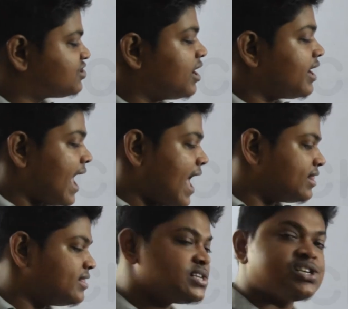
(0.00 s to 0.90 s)

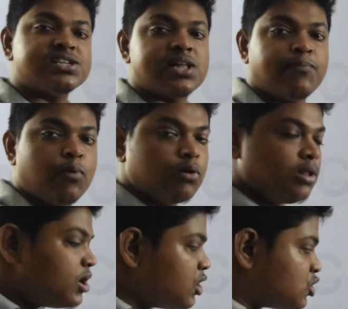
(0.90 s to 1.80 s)
and this is the pole,
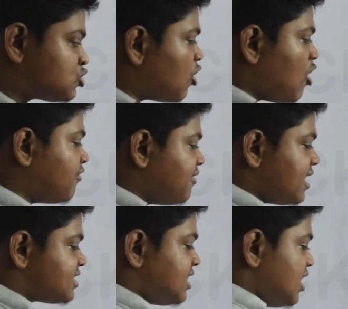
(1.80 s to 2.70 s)
so
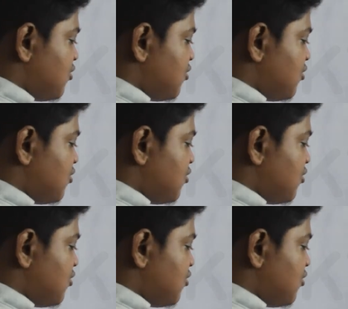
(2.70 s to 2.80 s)
obviously